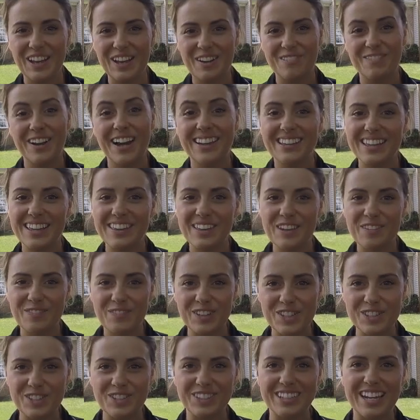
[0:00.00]
finally the
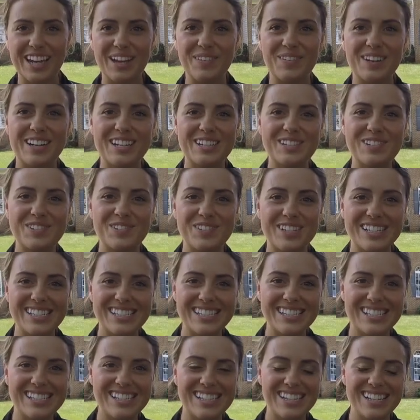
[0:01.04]
official day where he
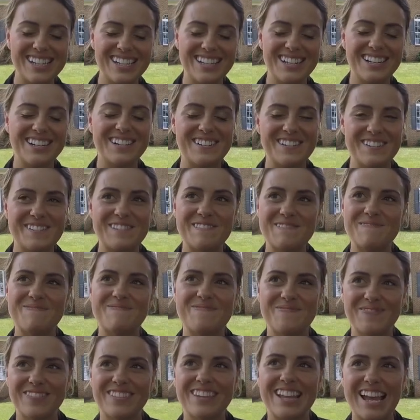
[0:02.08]
joins. Um,
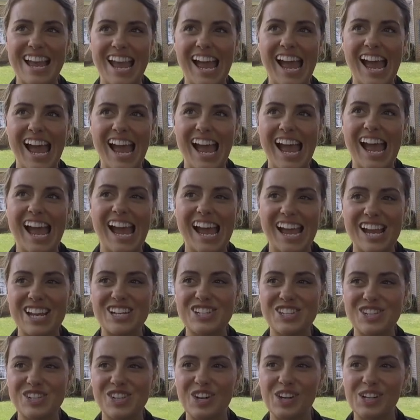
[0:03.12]

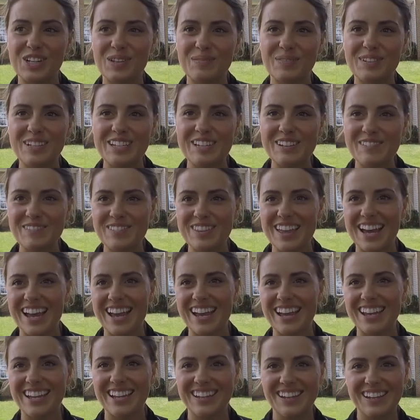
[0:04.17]
it's just hard to believe
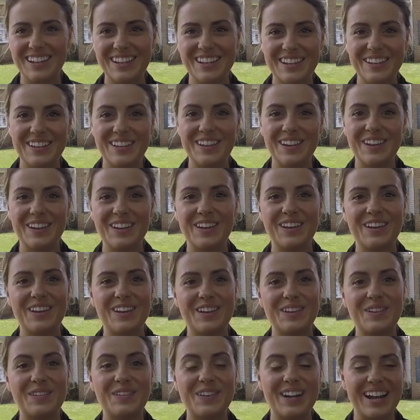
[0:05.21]
that
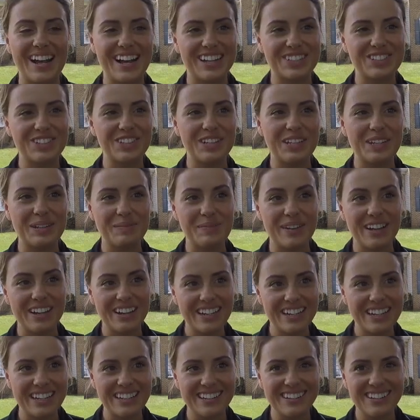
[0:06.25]
you are actually getting
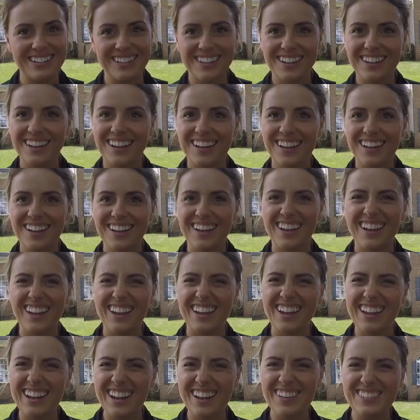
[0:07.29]
married.
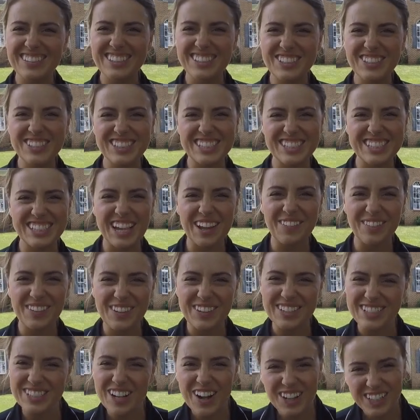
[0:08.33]
You know, it's always just kind of, we
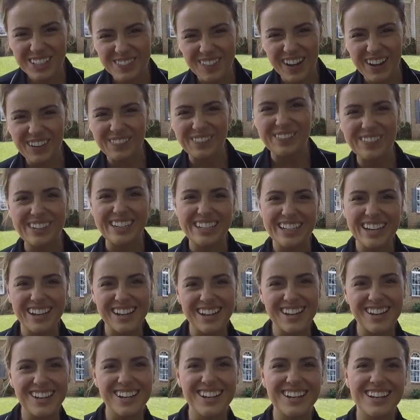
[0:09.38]
always talked about it when we were
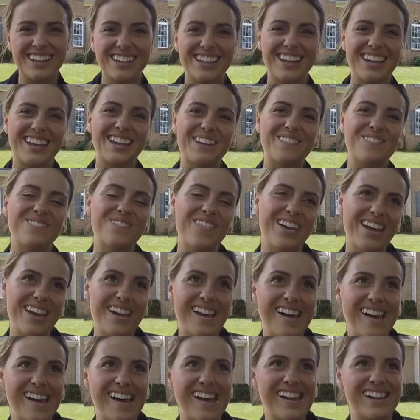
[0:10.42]
young and laying in
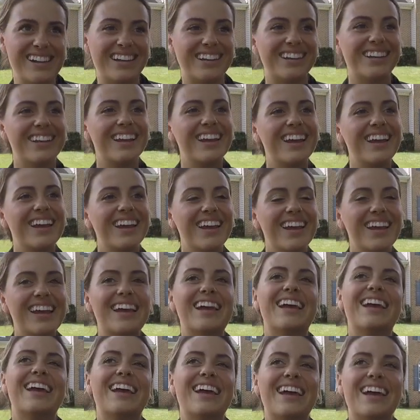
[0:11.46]
bed, and
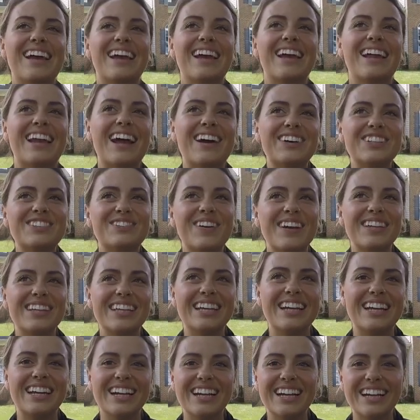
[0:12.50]
now it's
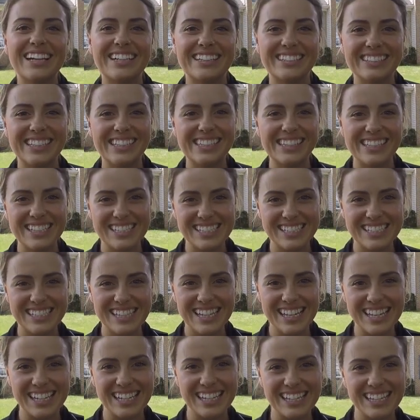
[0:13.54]
finally here. Like, this is
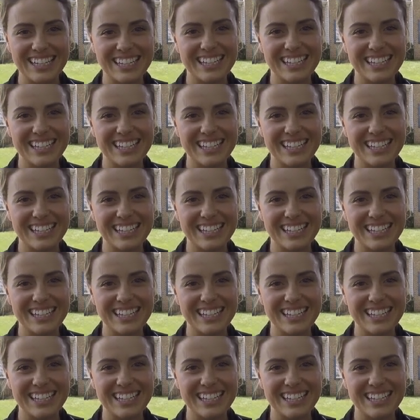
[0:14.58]
it.